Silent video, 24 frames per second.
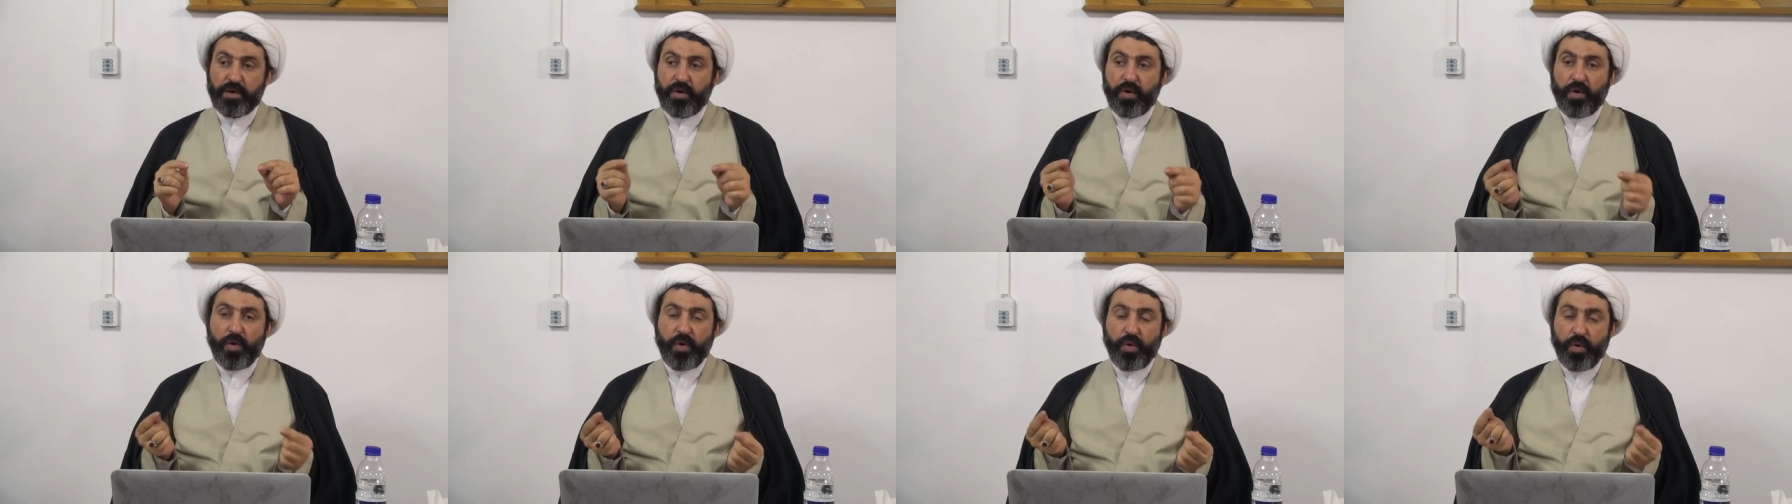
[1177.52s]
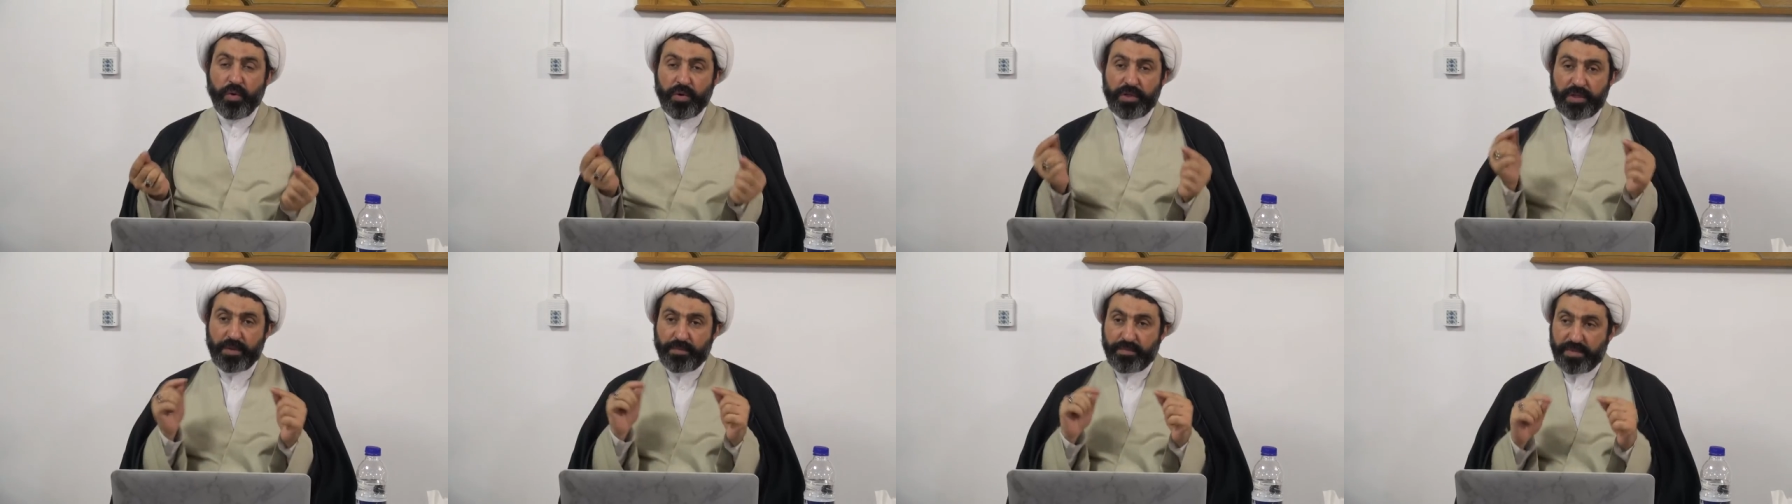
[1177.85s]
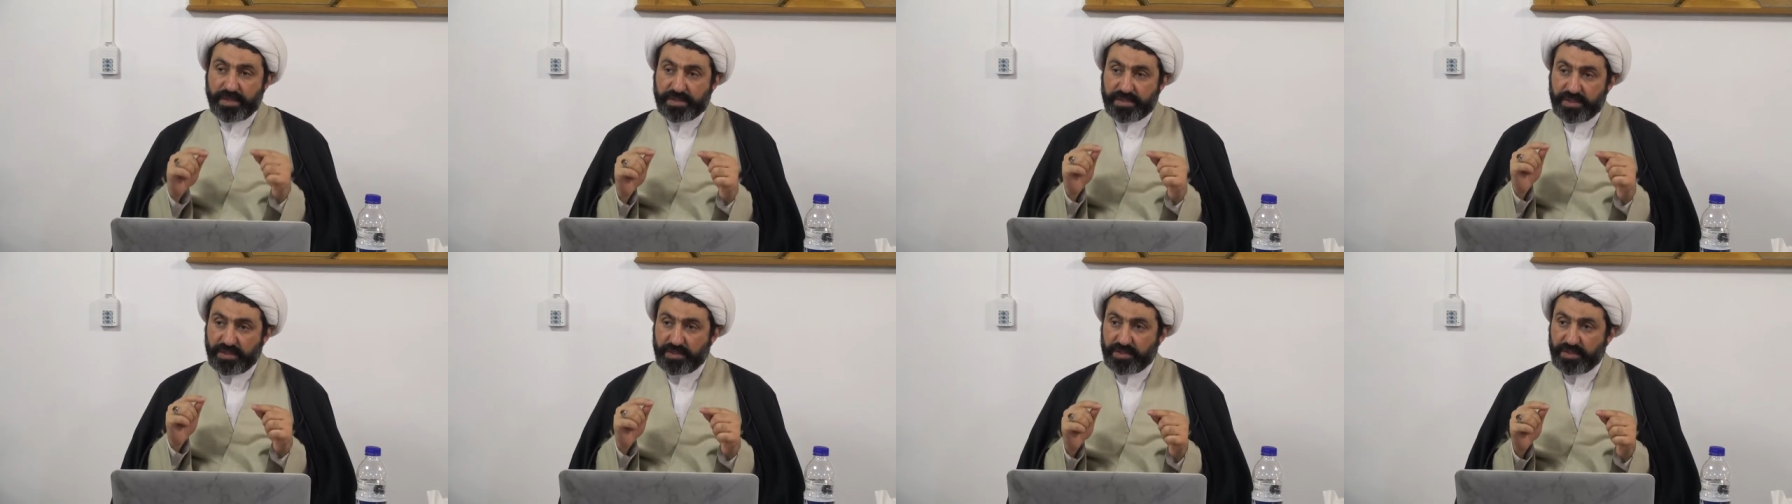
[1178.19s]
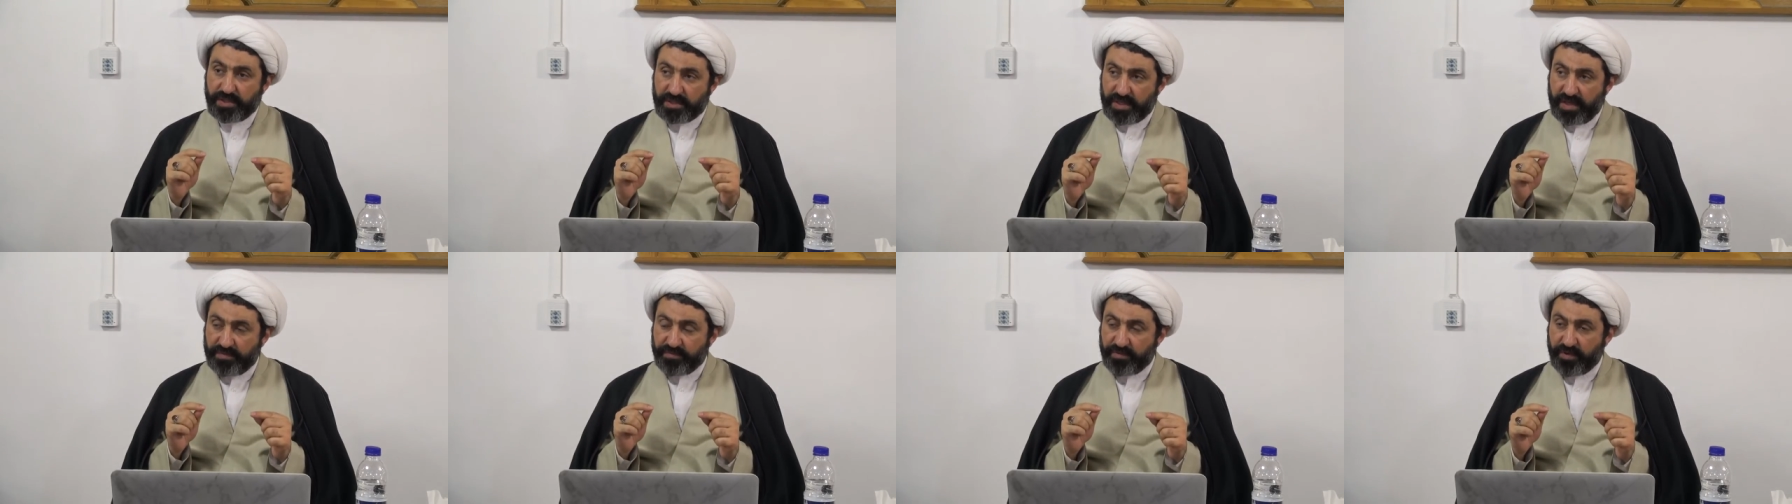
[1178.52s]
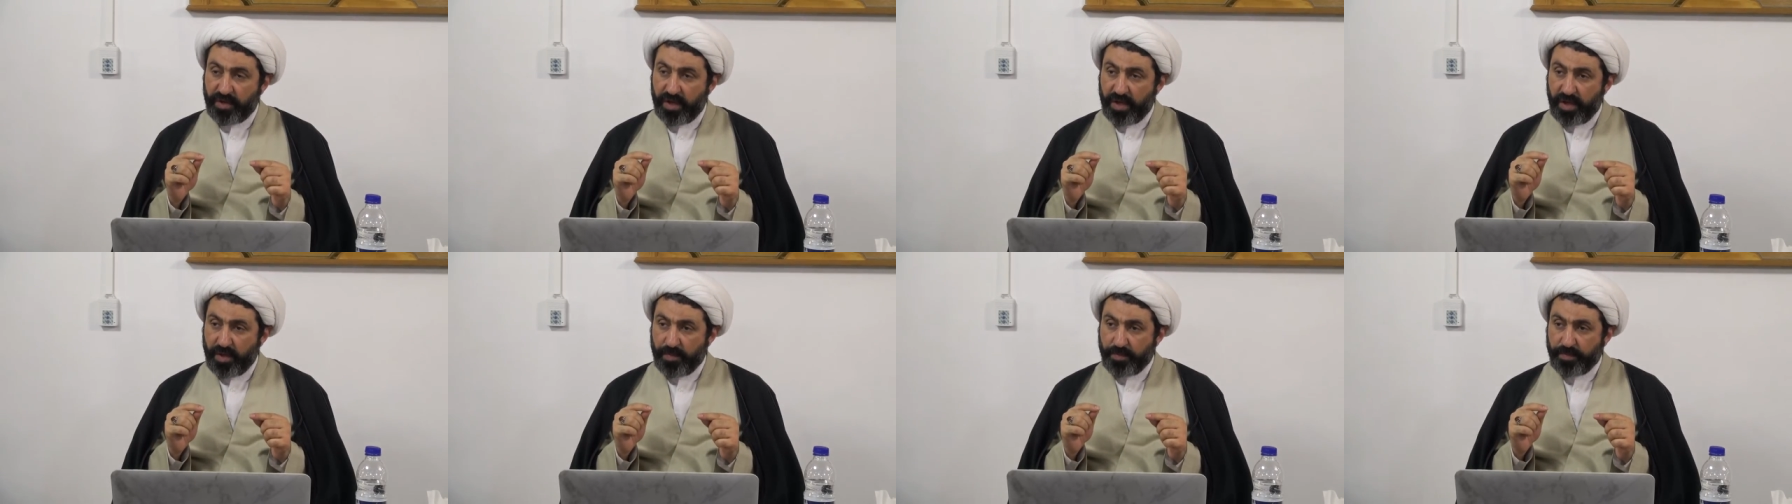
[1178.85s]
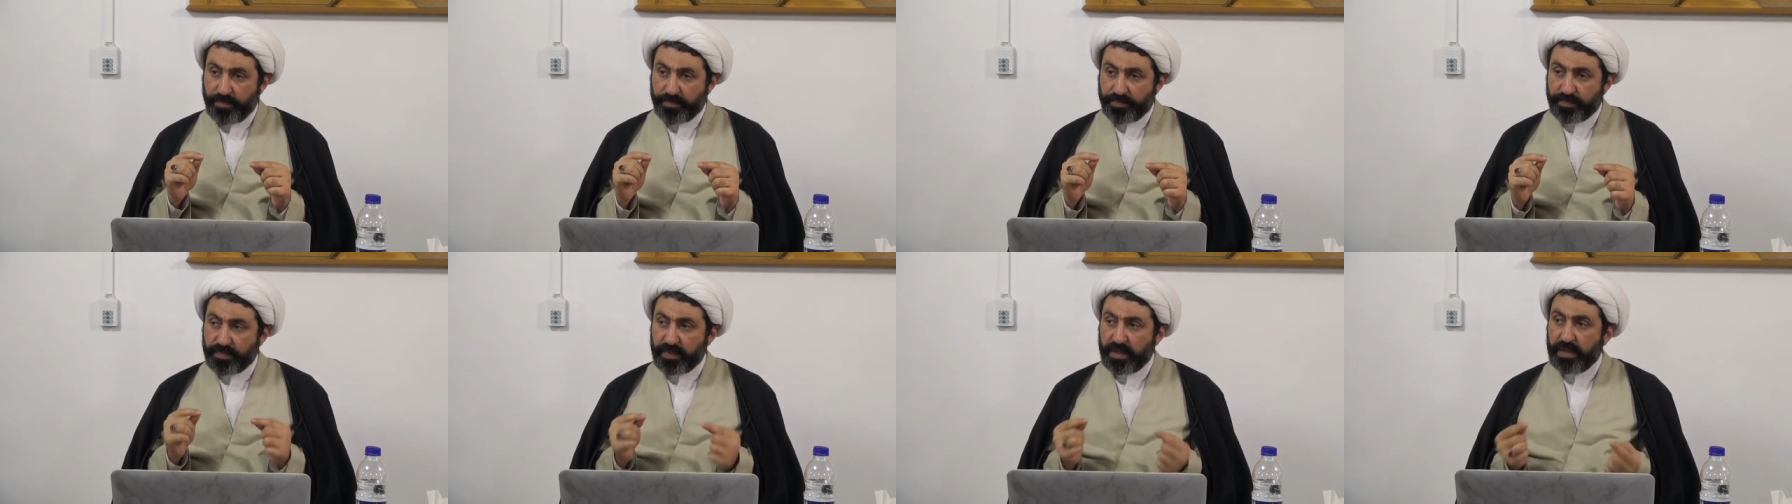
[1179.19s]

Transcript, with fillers: All the messengers have come.